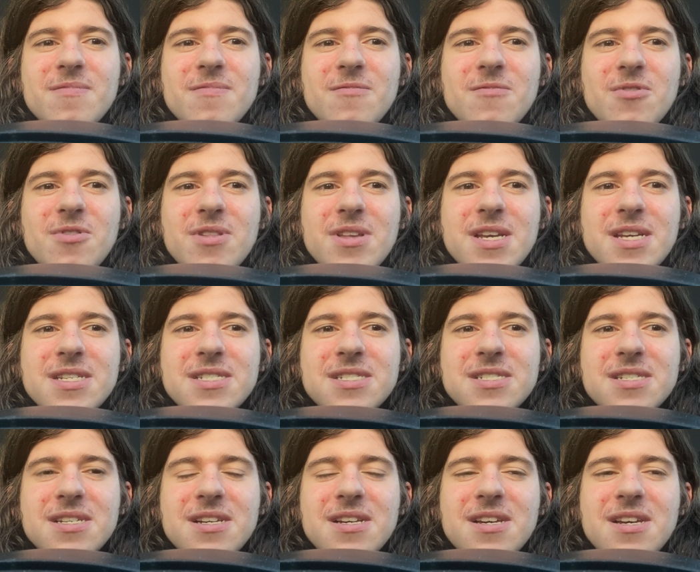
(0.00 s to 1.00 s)

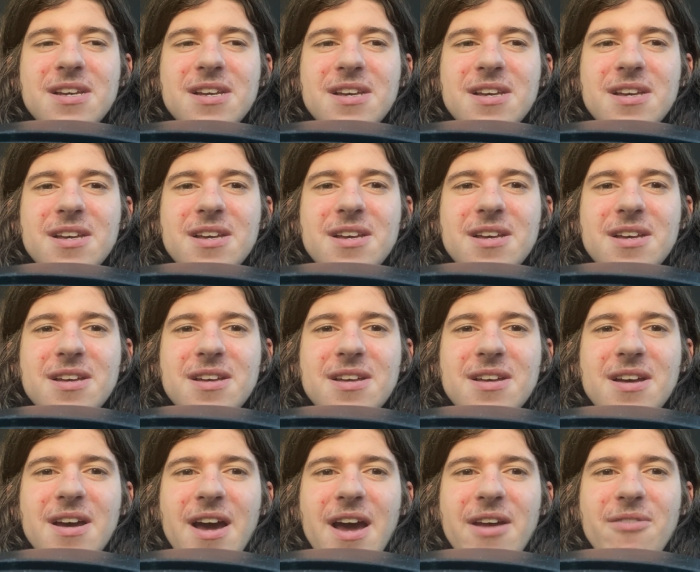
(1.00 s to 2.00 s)
release.
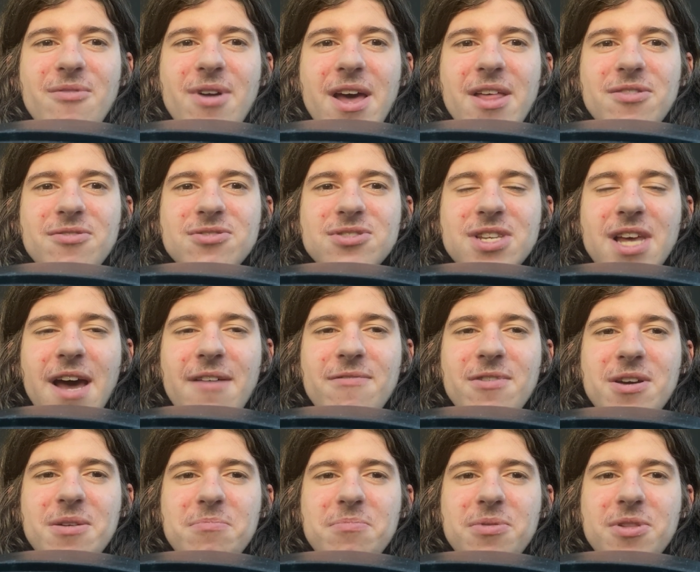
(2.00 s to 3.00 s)
I'd rather just have
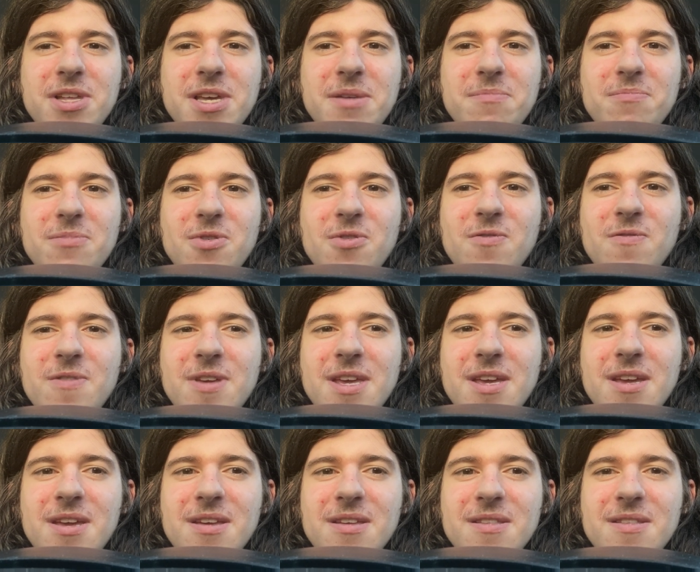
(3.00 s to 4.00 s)
a complete
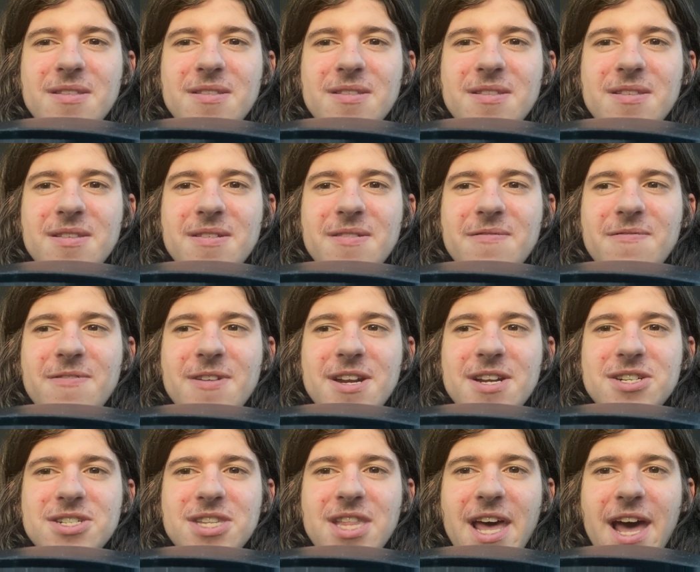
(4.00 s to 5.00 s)
movie and
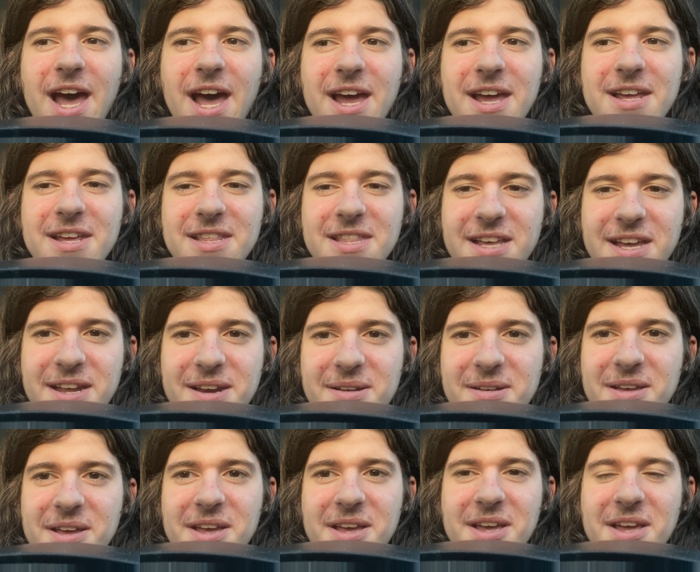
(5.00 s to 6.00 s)
finish that. And then
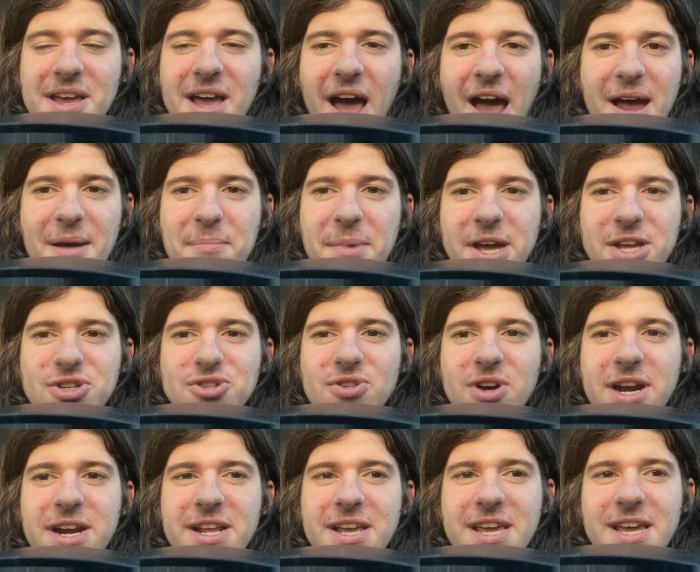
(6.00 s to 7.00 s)
I might
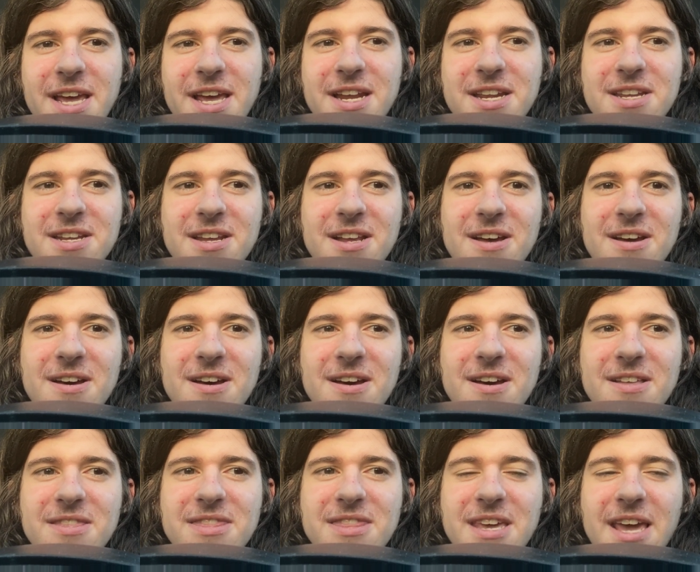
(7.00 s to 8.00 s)
try to get
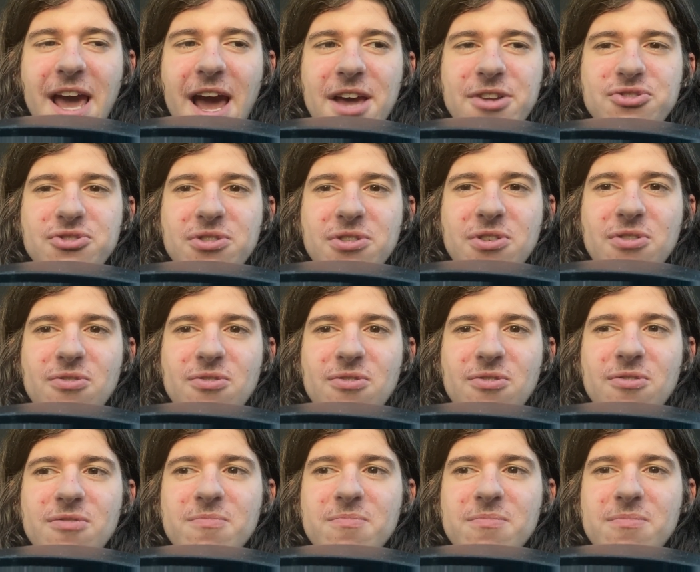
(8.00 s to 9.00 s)
a
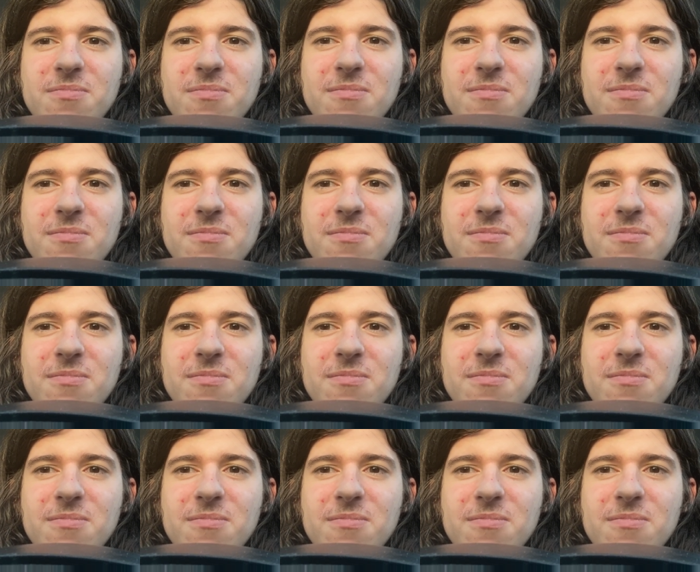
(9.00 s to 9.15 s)
theatrical